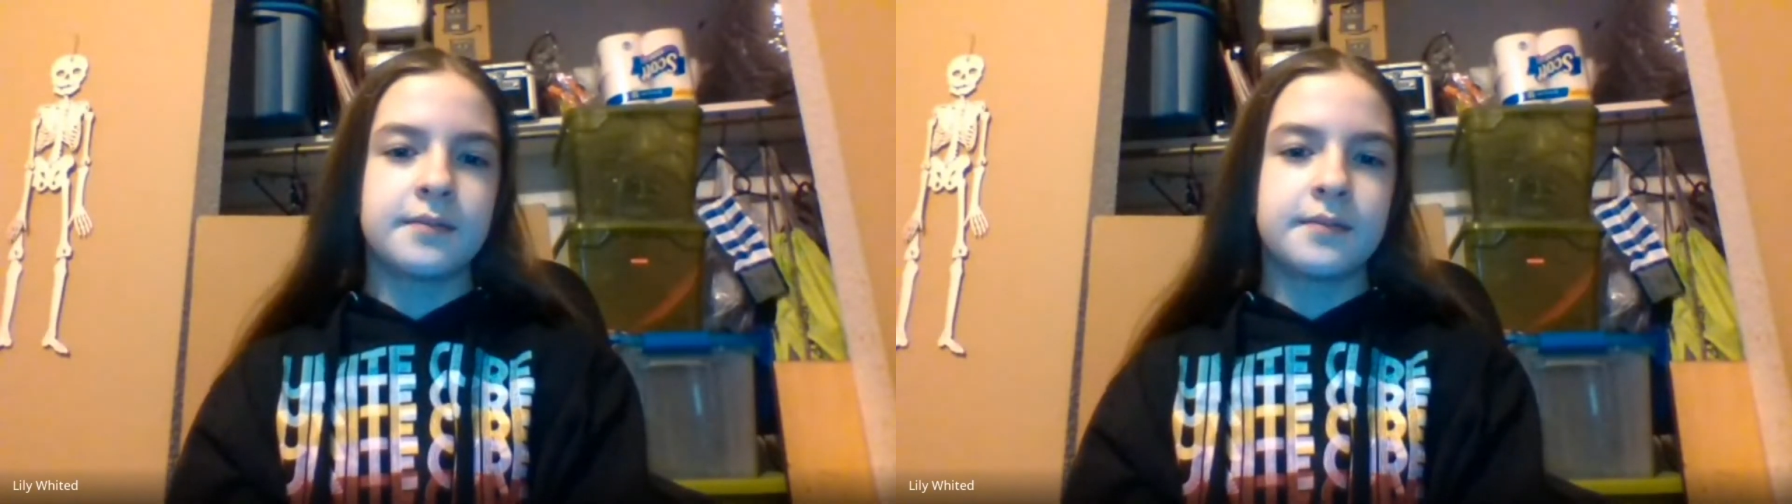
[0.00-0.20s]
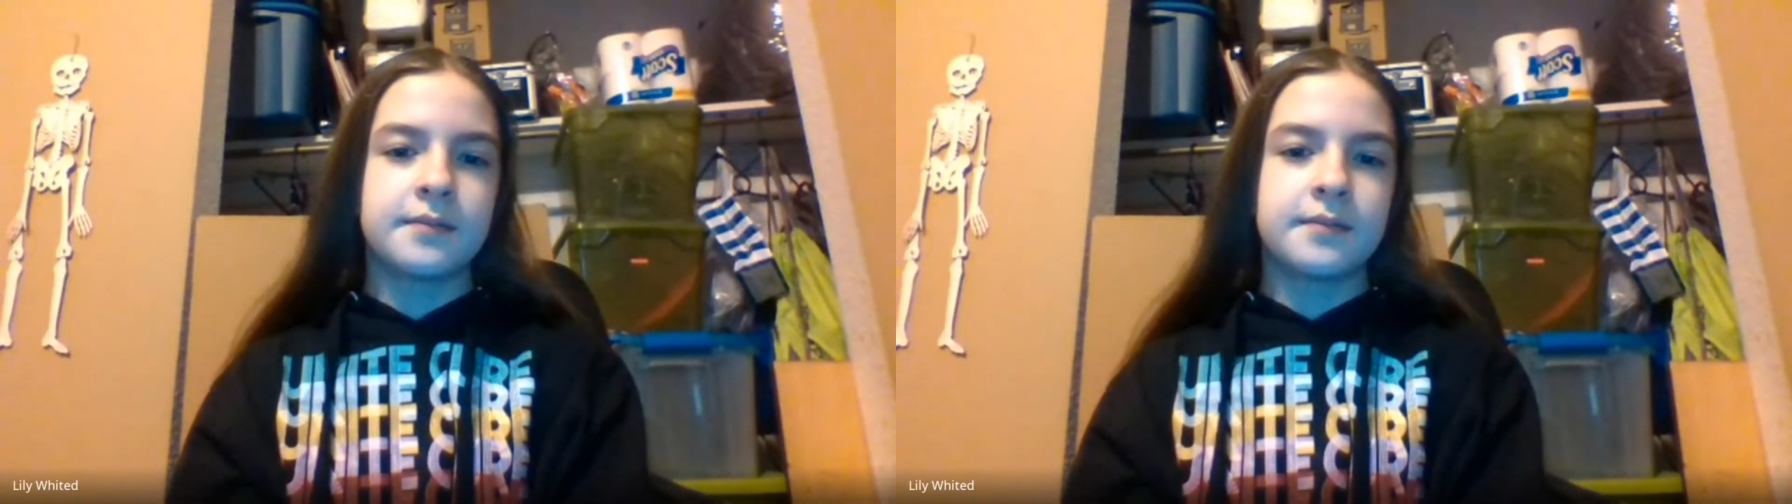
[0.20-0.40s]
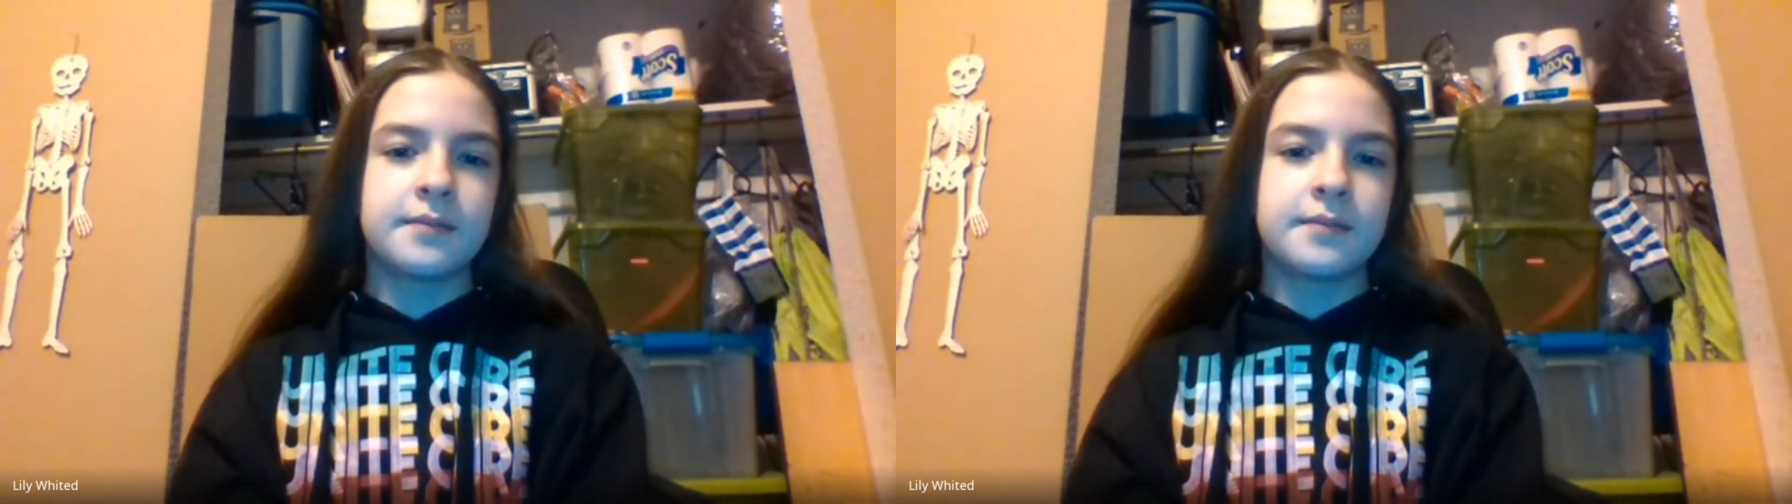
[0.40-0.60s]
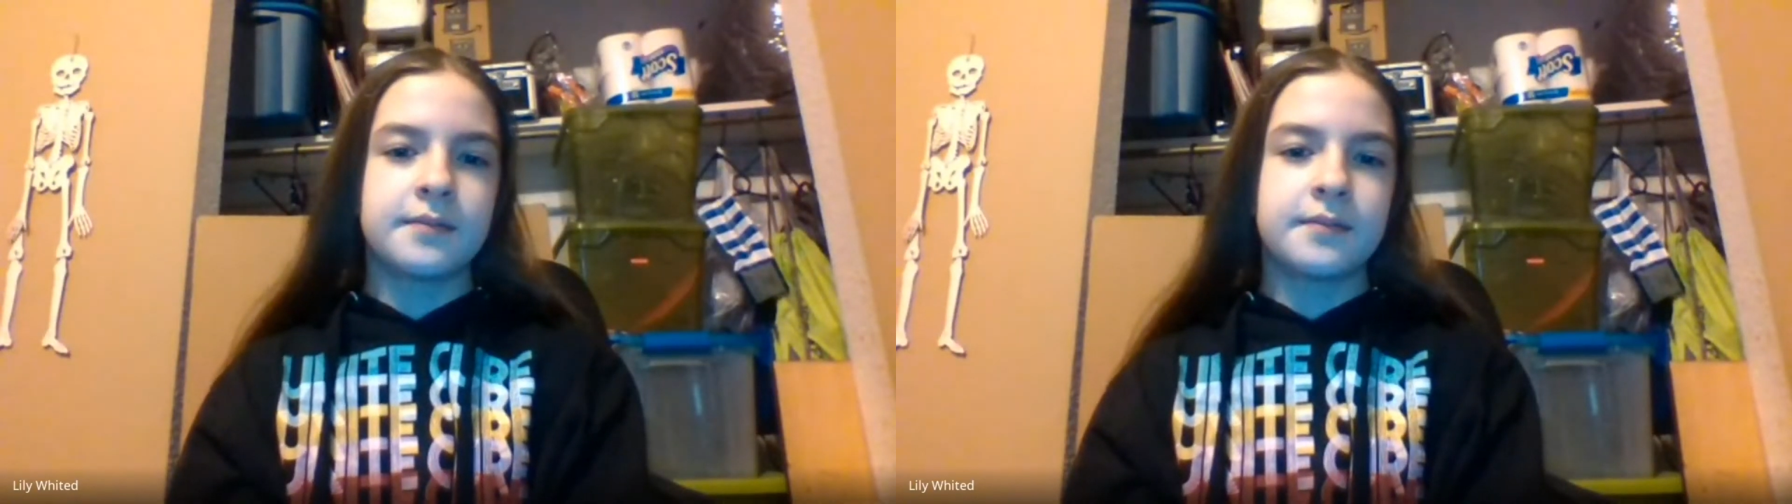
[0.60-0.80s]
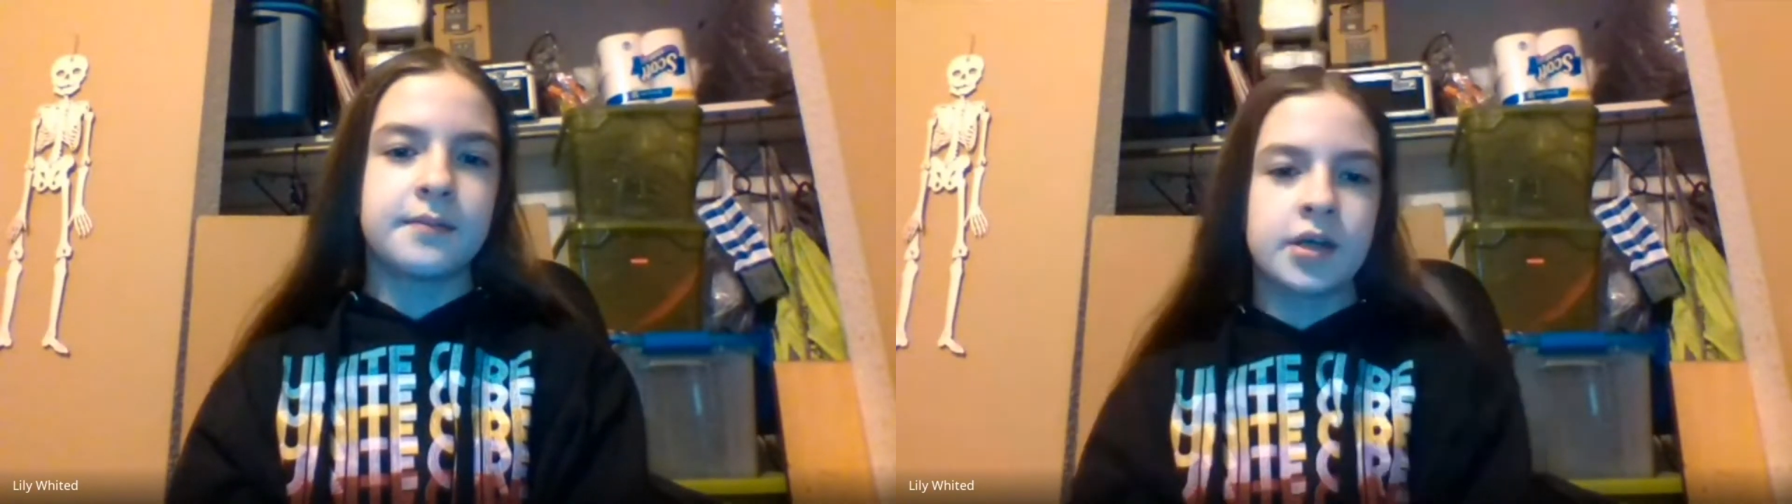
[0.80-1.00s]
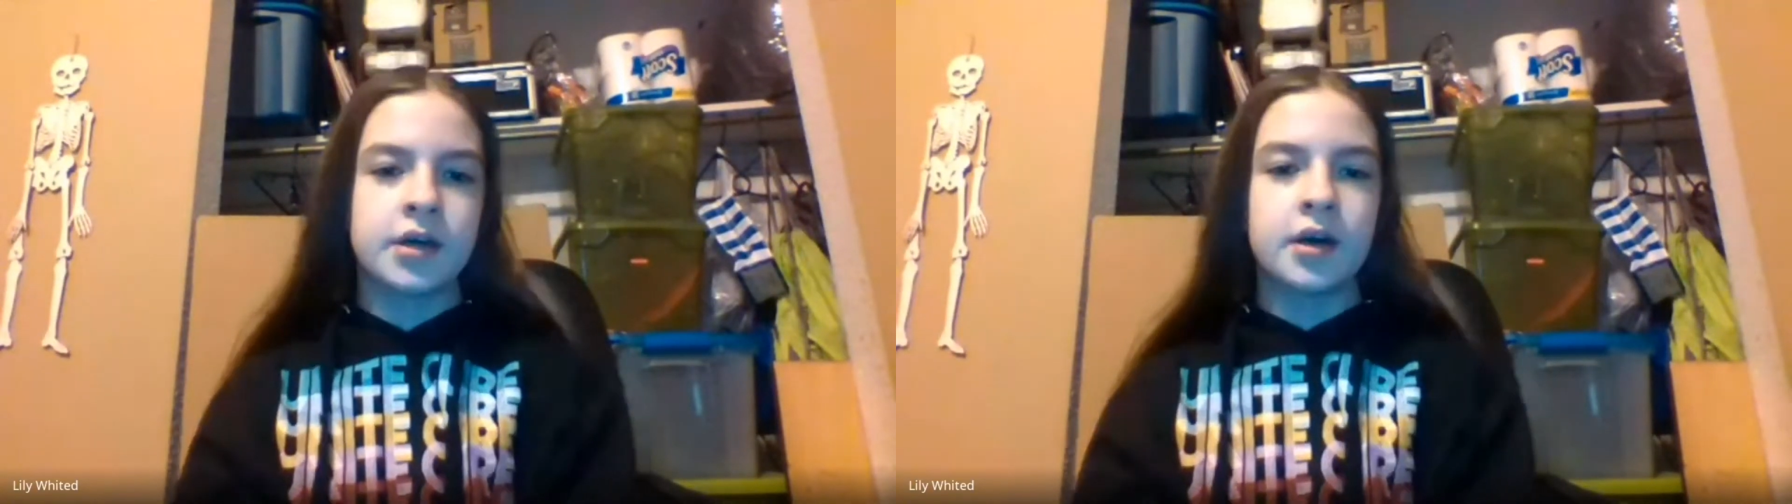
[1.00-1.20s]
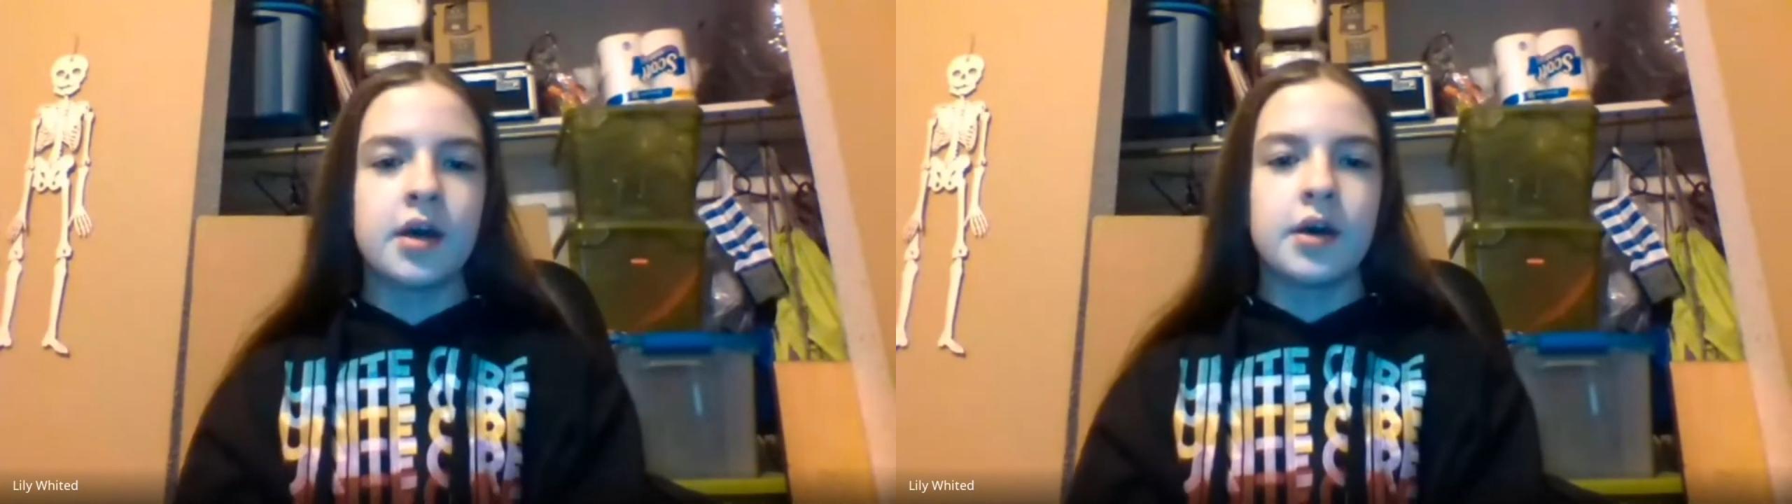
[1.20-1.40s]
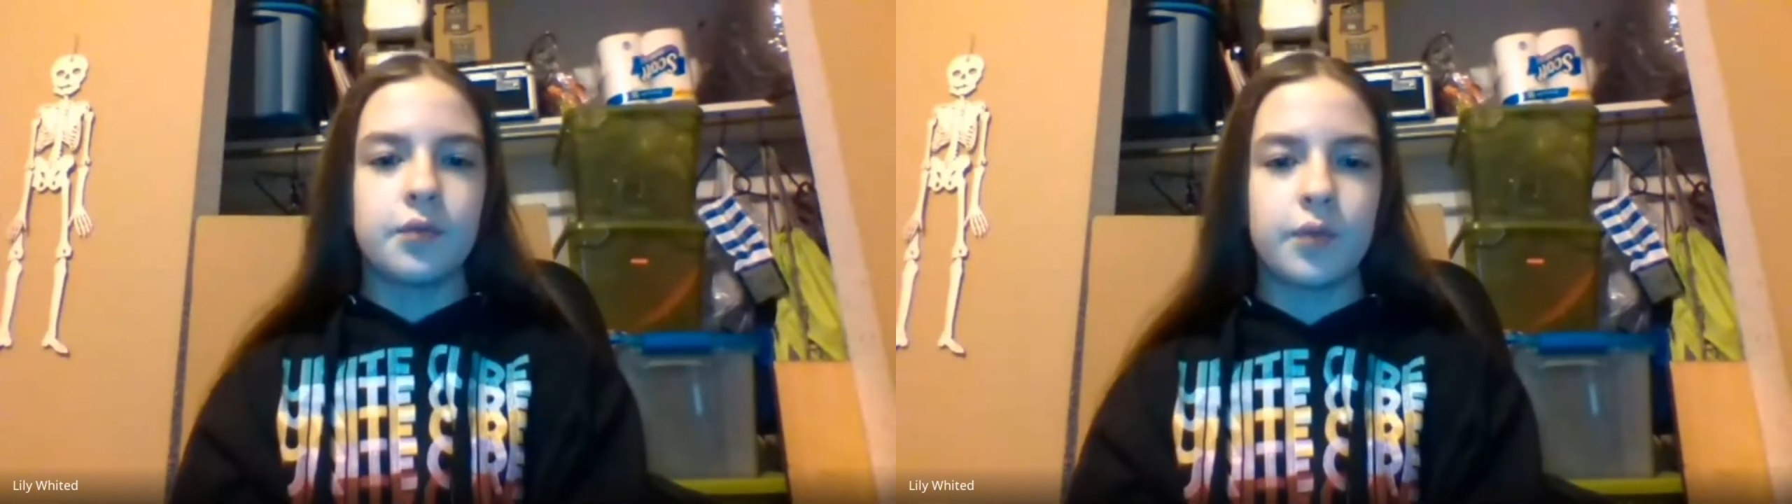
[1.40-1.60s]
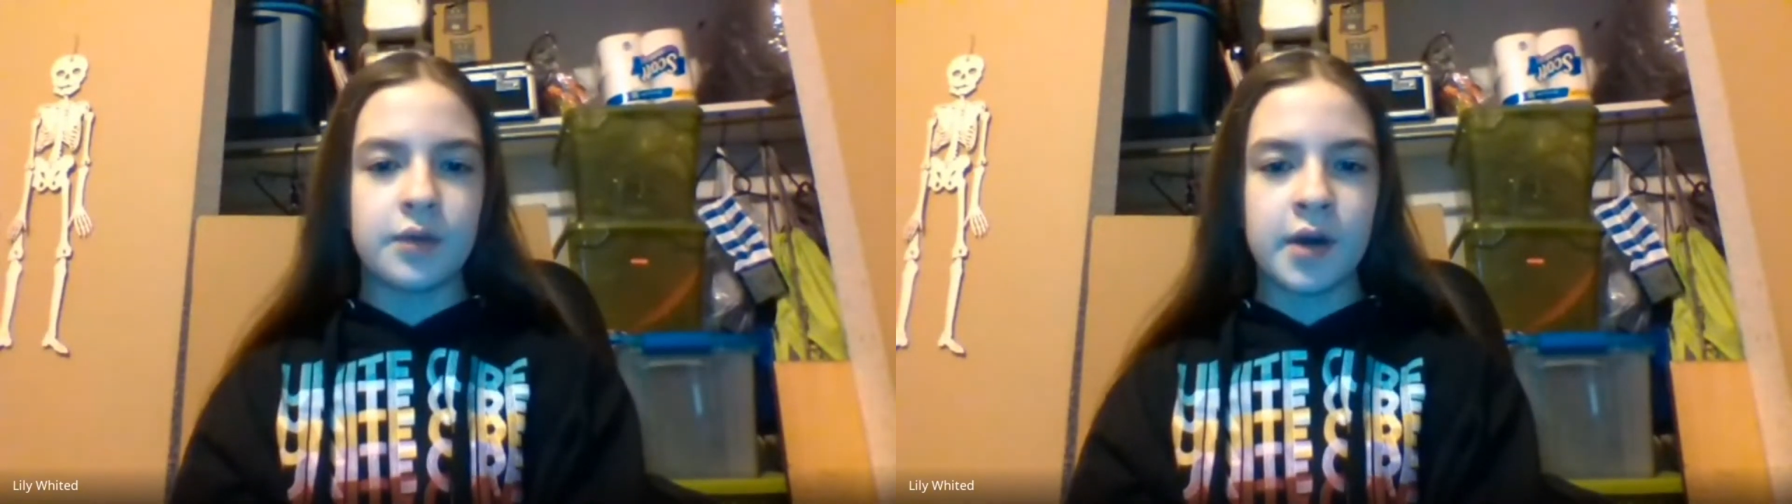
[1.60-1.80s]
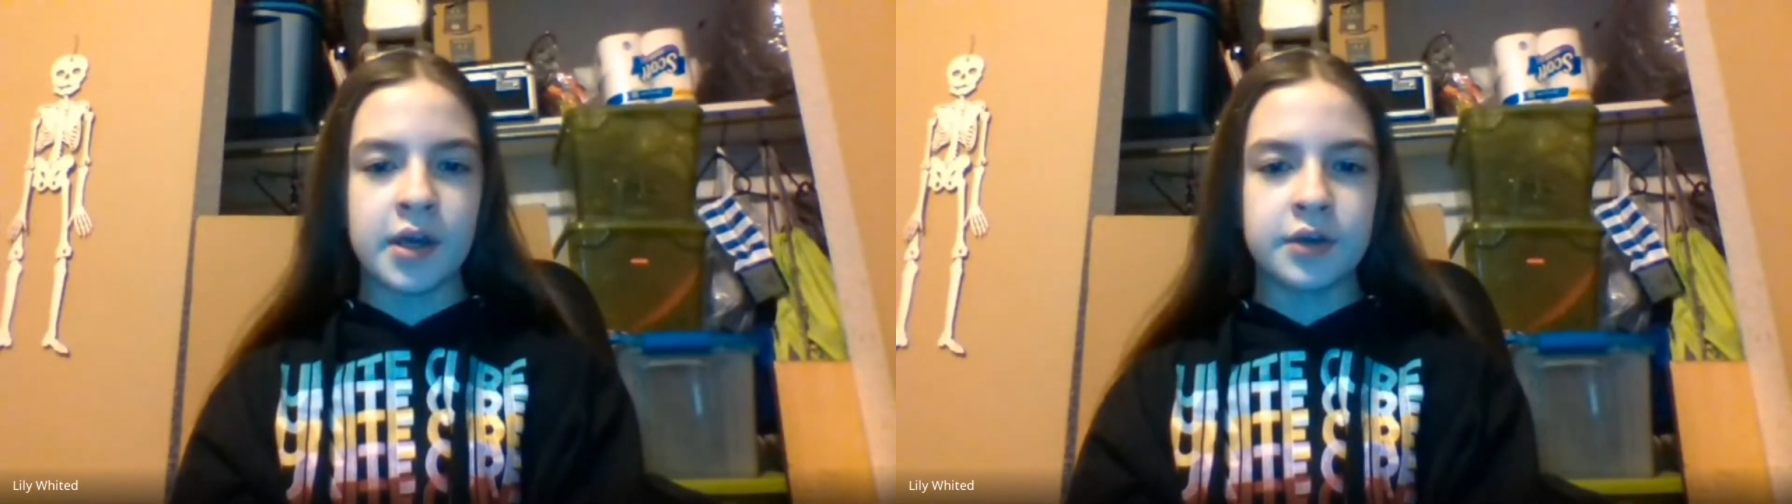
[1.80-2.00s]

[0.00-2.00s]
Stories, we want you